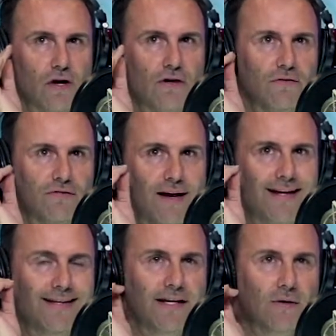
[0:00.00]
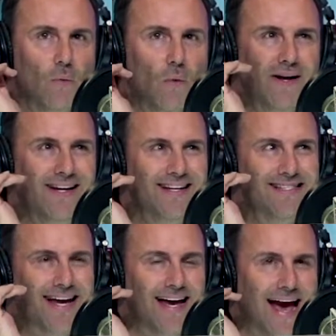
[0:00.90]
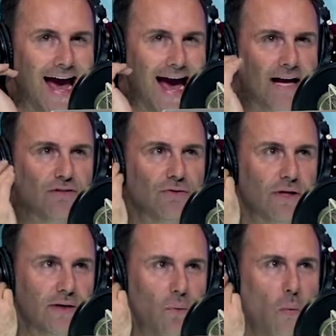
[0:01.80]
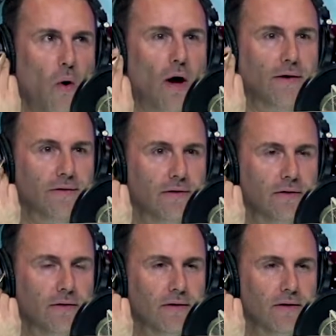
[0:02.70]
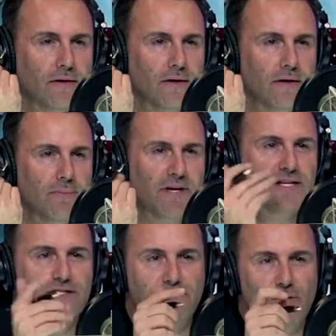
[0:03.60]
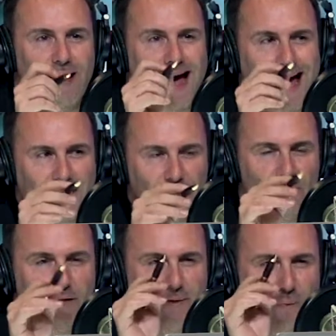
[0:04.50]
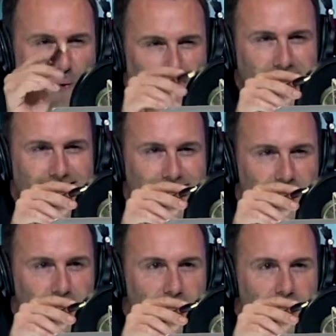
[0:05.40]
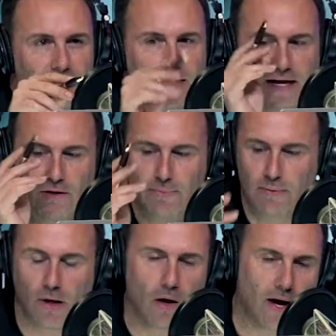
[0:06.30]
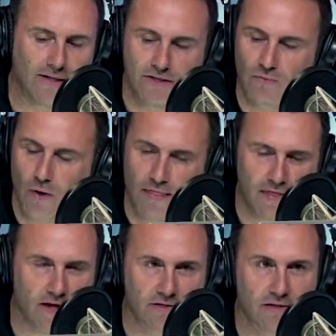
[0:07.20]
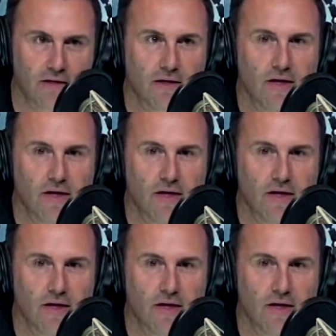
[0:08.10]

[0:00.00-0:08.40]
struggle finding what it is I actually want. The pursuit is because if want. you actually wanted it, like I know people, oh, I just want this.